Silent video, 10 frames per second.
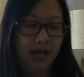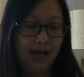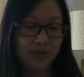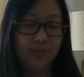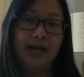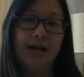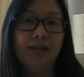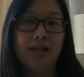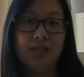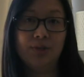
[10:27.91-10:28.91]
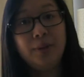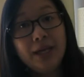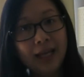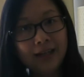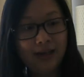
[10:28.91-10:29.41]
as well as
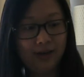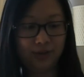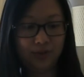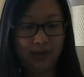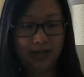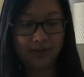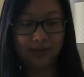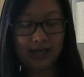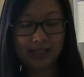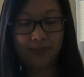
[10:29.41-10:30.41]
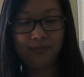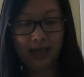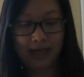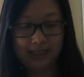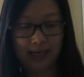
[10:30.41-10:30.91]
beading needles with it, so that's
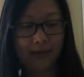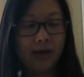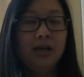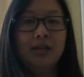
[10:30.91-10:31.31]
amazing.